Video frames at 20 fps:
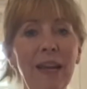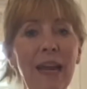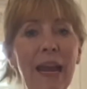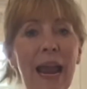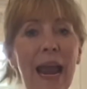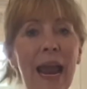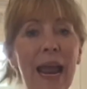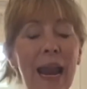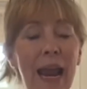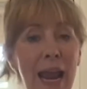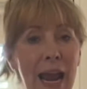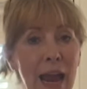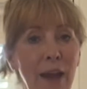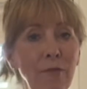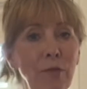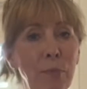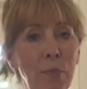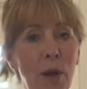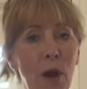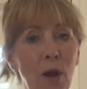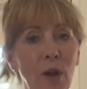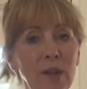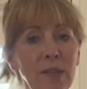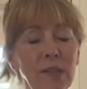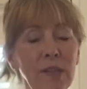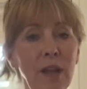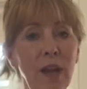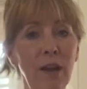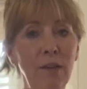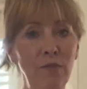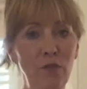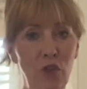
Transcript: and a half a box of